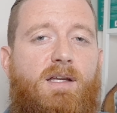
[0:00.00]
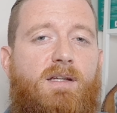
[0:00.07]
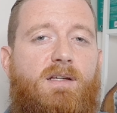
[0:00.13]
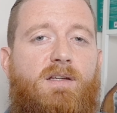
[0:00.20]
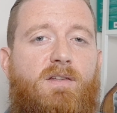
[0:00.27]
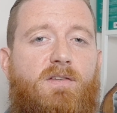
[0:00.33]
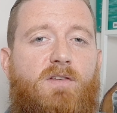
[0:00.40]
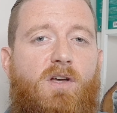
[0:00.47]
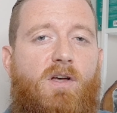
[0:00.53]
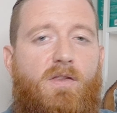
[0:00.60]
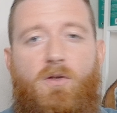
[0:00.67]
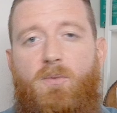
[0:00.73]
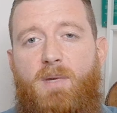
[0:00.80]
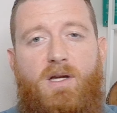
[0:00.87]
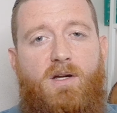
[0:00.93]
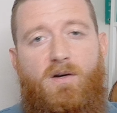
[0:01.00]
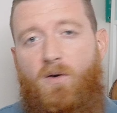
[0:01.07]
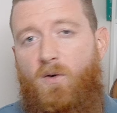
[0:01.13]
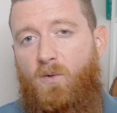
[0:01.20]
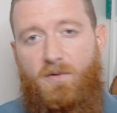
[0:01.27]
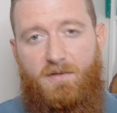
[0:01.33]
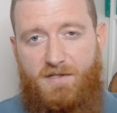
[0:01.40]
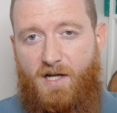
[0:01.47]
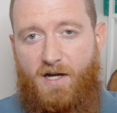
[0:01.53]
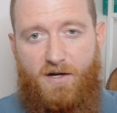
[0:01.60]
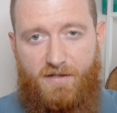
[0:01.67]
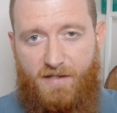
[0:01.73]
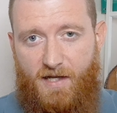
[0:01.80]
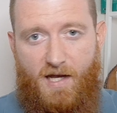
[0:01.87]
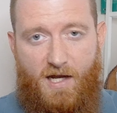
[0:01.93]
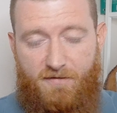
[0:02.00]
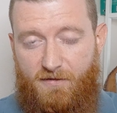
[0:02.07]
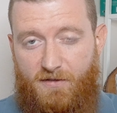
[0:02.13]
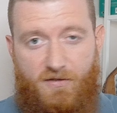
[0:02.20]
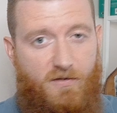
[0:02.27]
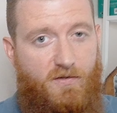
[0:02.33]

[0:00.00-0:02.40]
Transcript: is they'll make a whole entire day out of it.